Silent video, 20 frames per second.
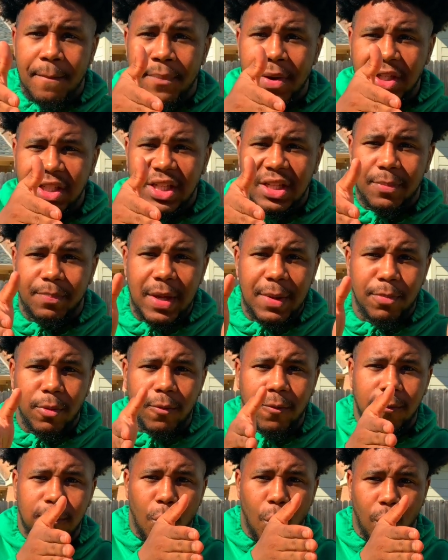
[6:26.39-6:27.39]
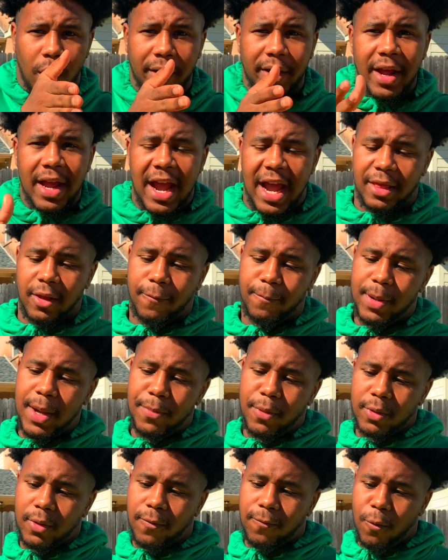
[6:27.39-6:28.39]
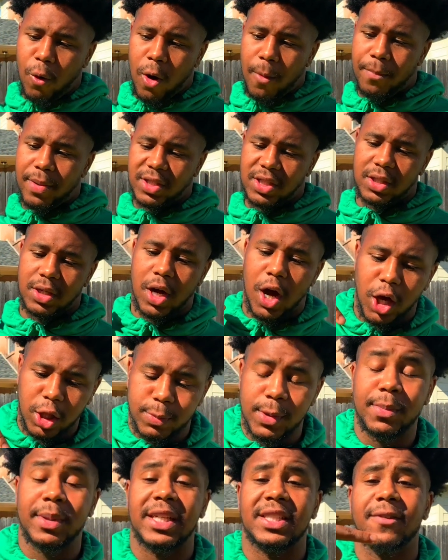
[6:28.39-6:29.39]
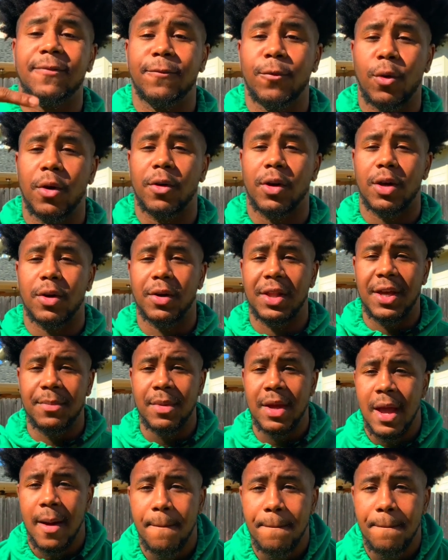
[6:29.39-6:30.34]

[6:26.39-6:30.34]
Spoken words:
pushing the people forward, and the people in the forward pushing the other people that's in forward them,